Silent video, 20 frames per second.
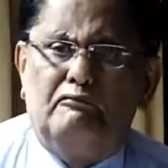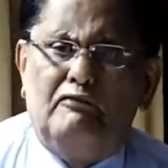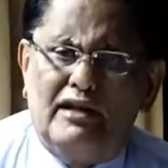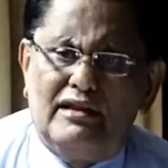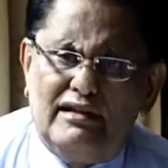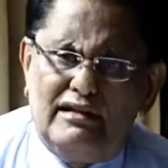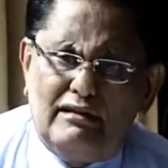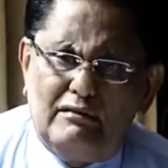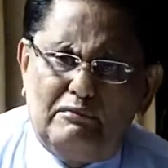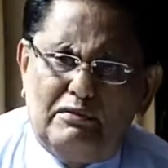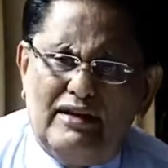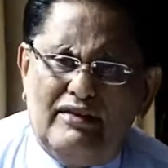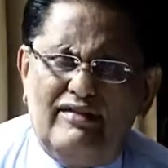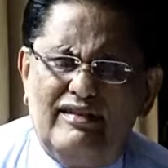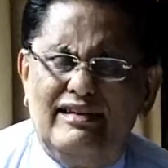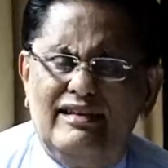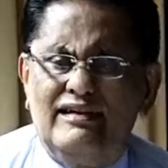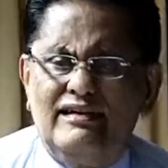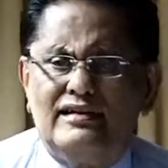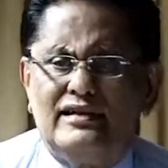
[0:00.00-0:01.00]
whether the
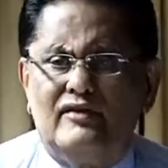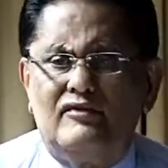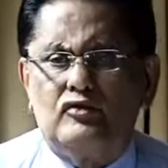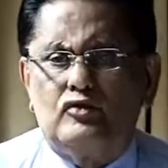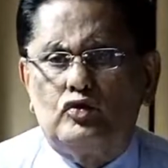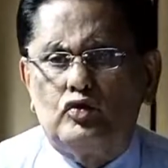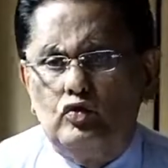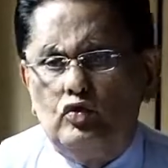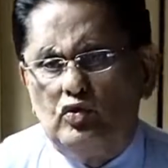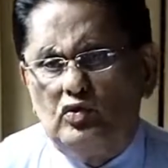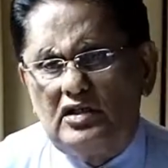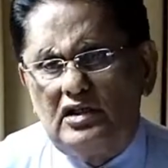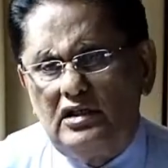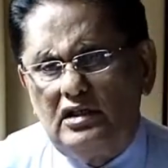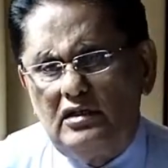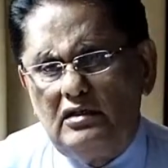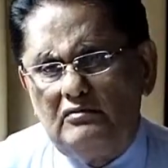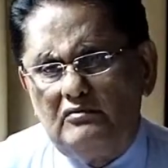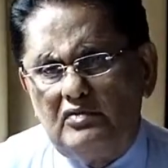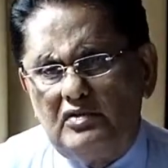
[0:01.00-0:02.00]
presidents have 2
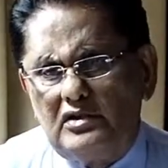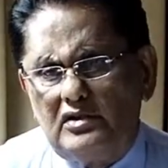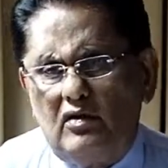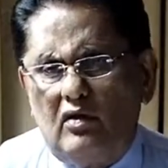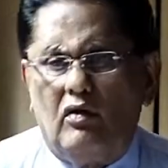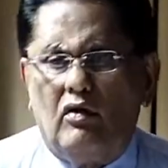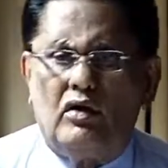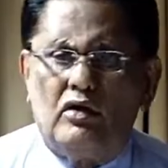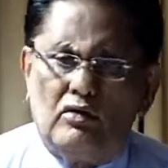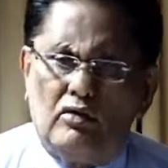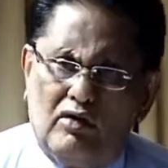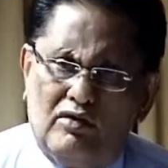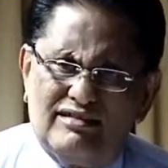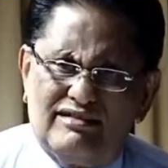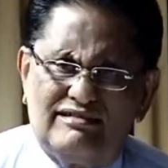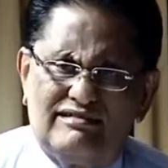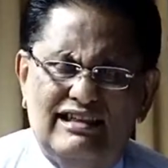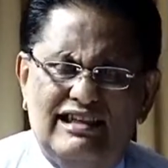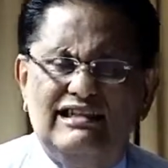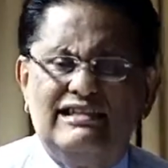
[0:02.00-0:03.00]
terms or not,
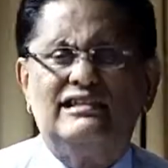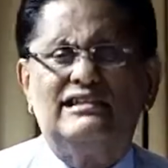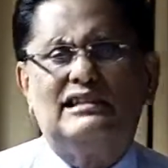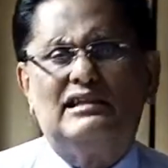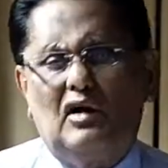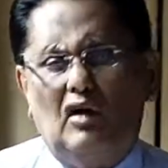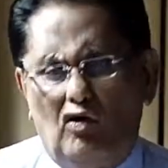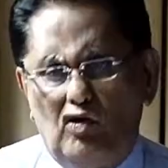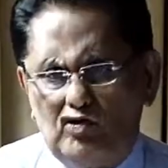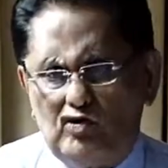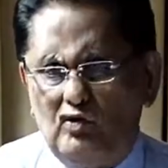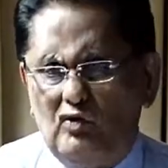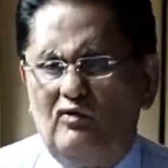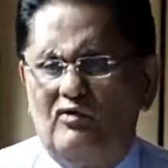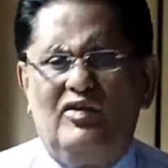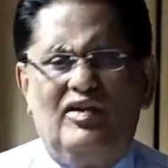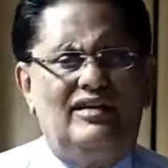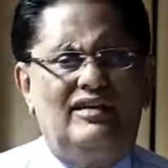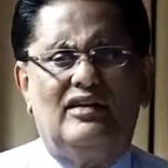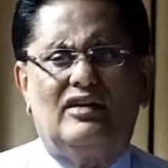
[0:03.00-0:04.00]
it is also
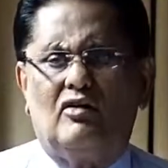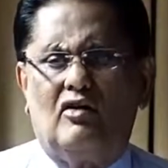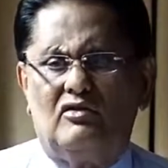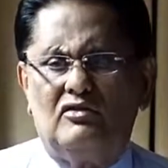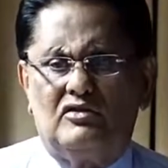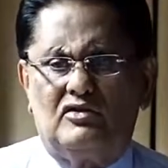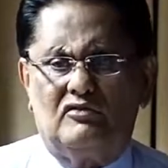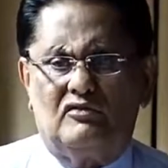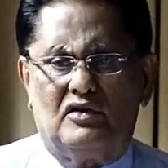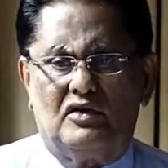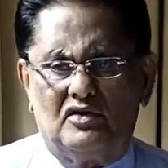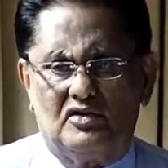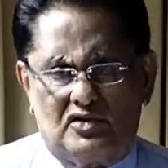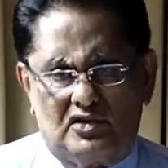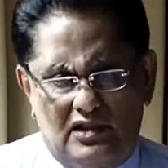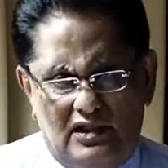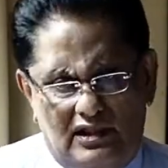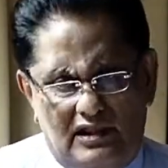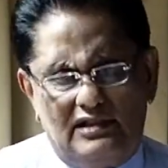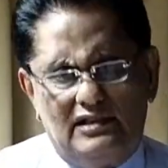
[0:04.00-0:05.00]
very
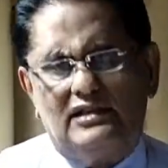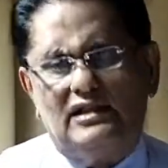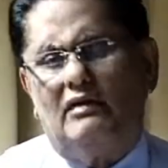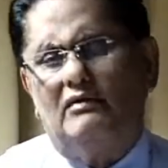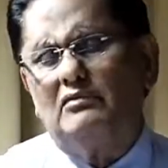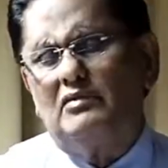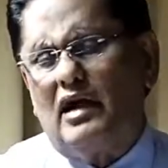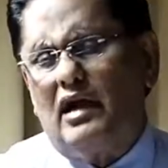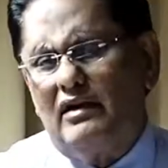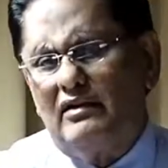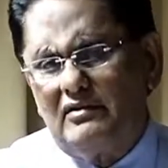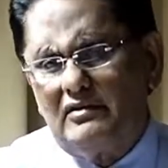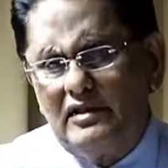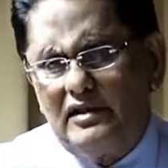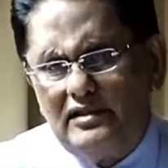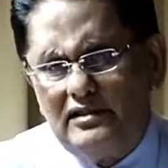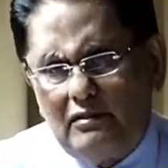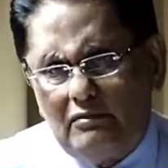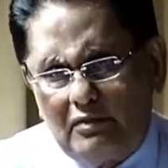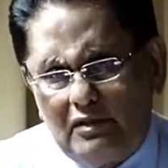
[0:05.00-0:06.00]
controversial. In some
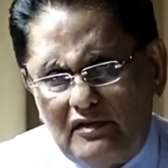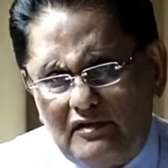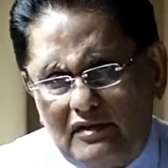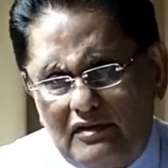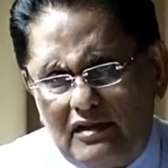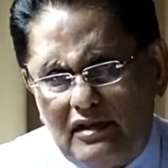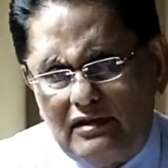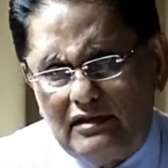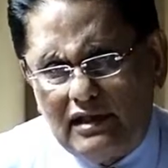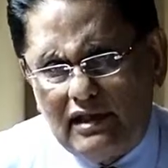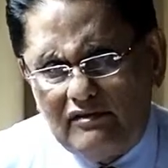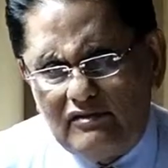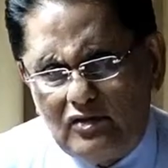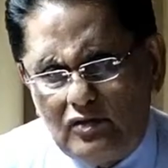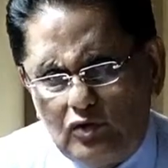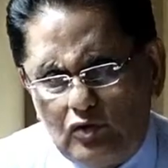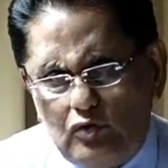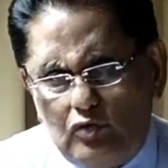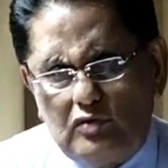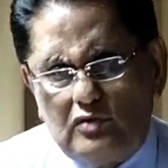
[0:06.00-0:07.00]
countries, the president has
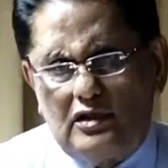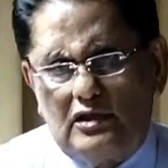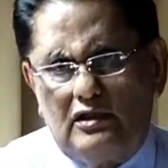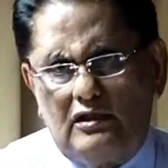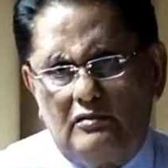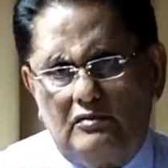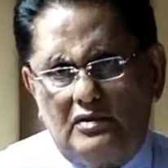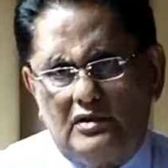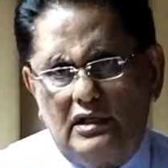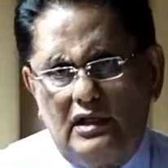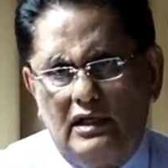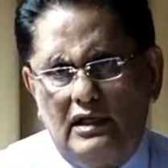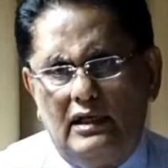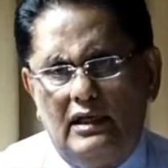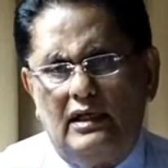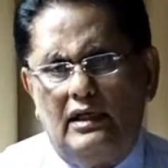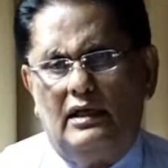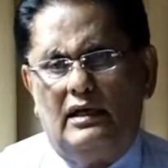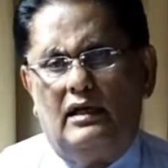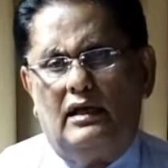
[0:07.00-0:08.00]
2 terms,
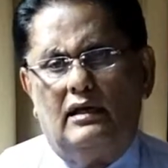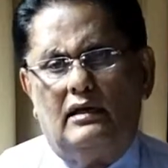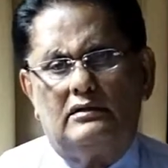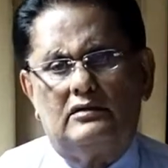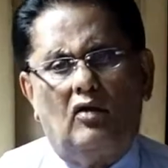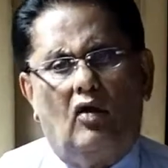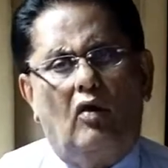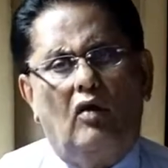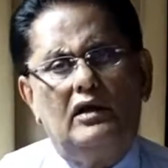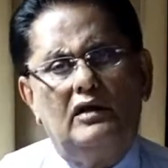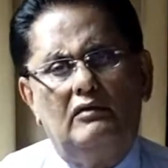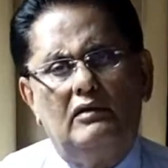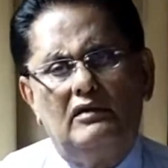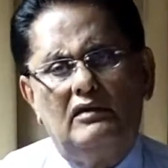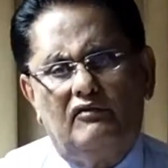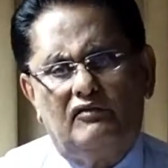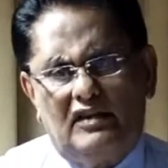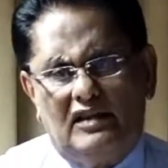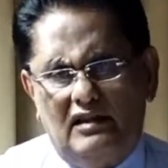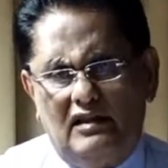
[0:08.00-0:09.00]
or even
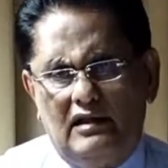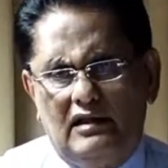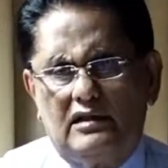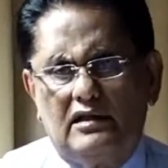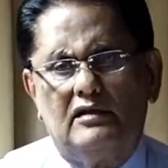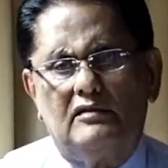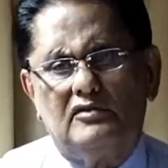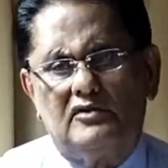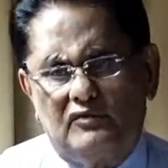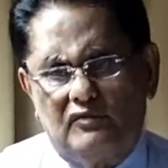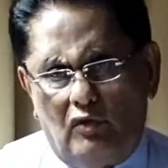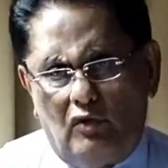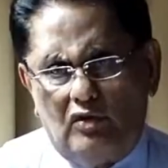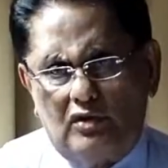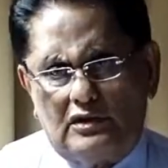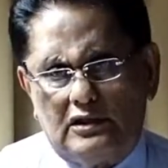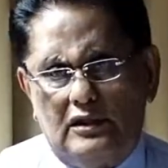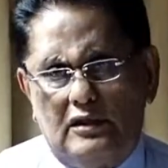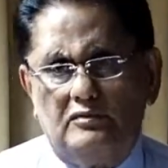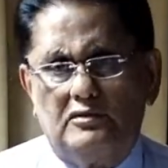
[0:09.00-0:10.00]
3 terms, 4
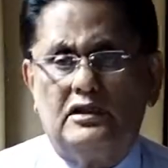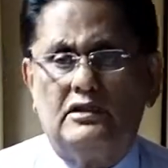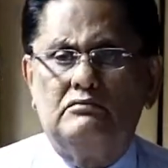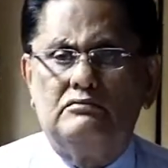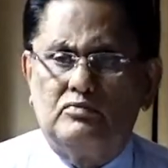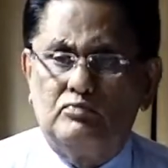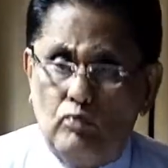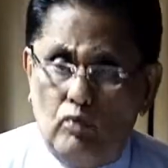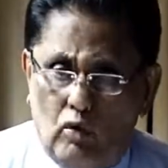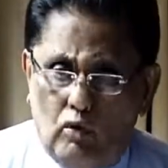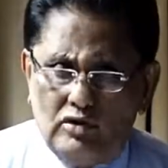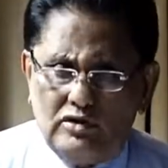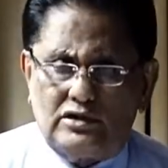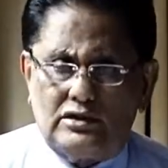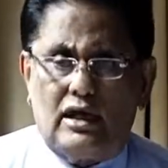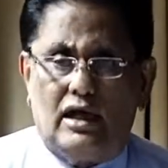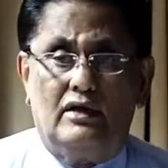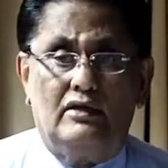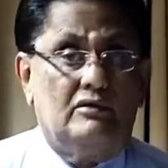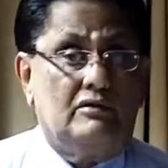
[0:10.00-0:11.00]
terms. In most
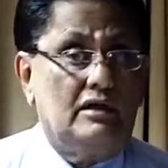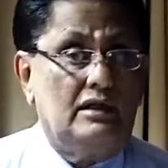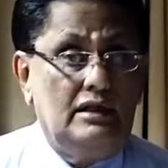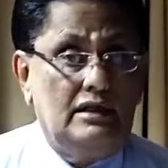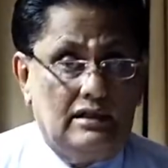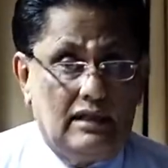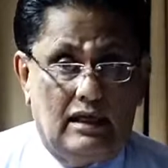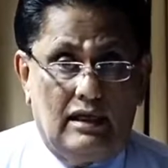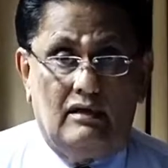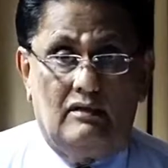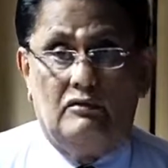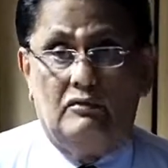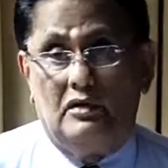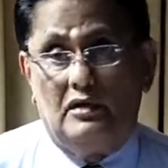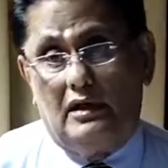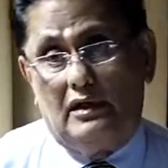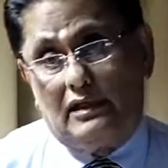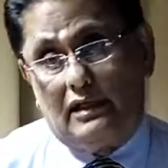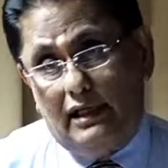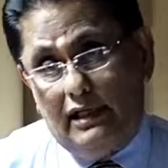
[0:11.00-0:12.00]
countries I have
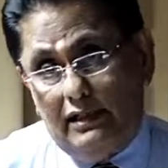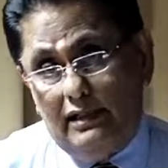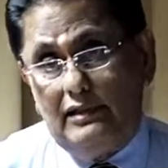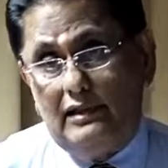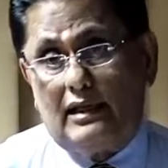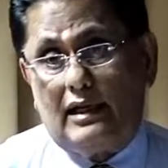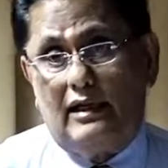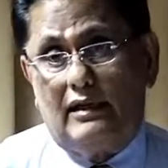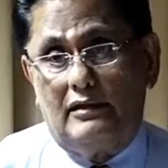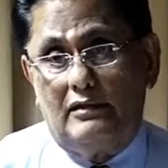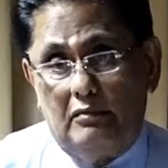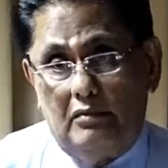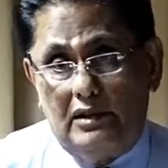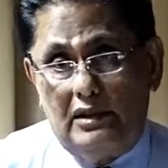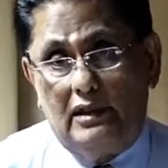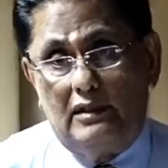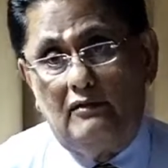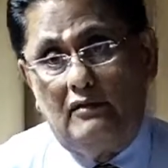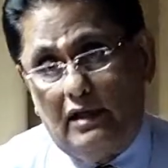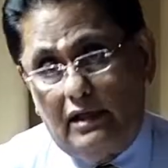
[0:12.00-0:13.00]
worked in the
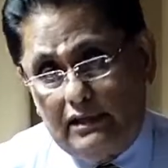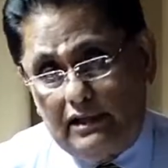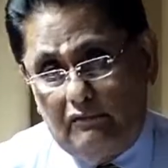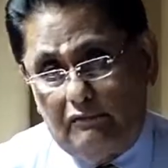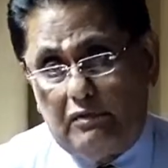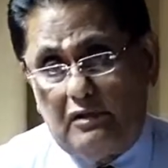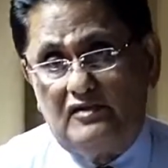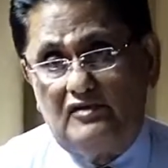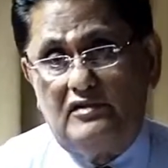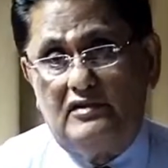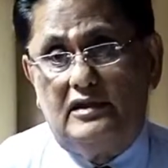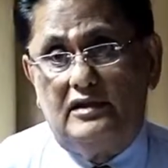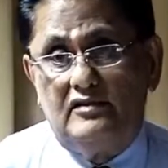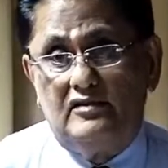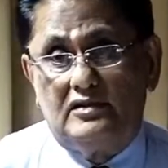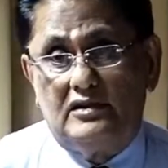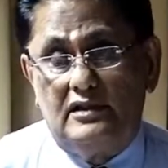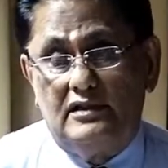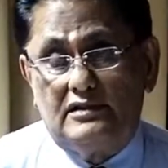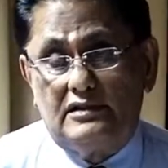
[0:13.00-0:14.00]
Caribbean, where the
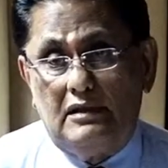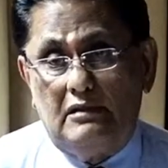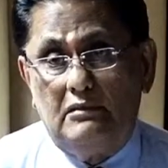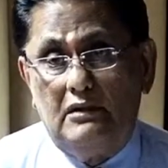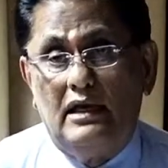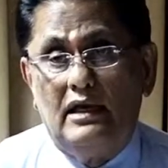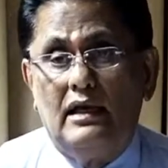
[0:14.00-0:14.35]
presidential system,